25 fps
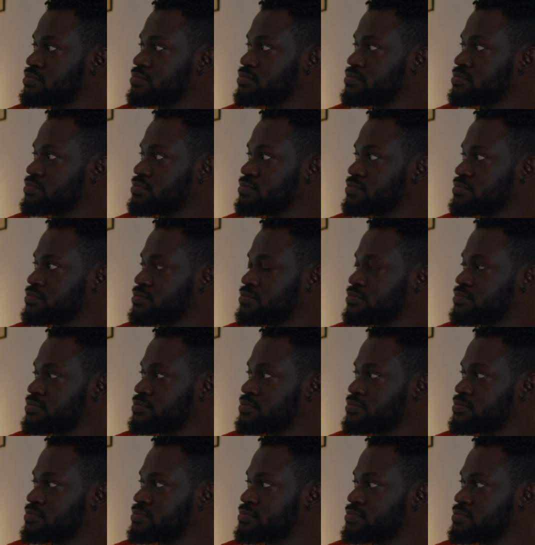
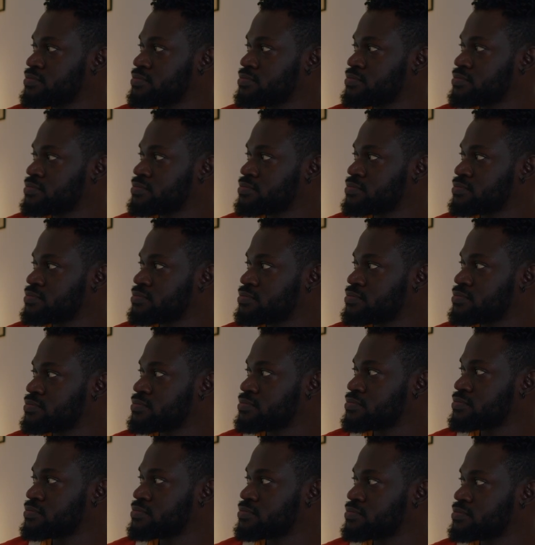
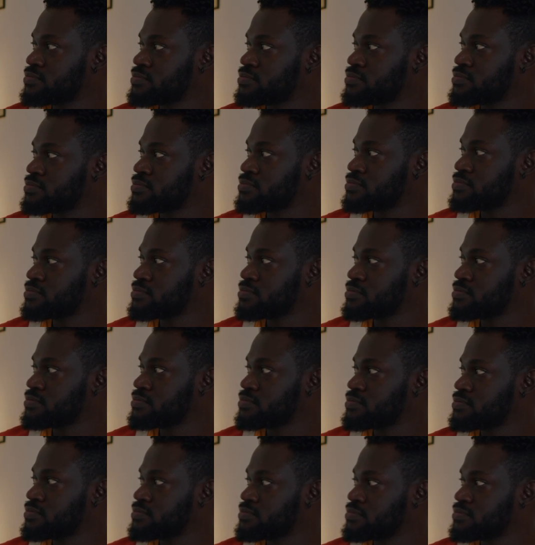
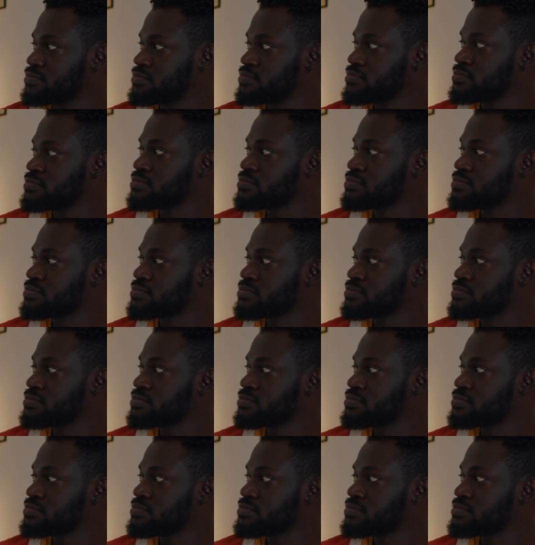[no speech]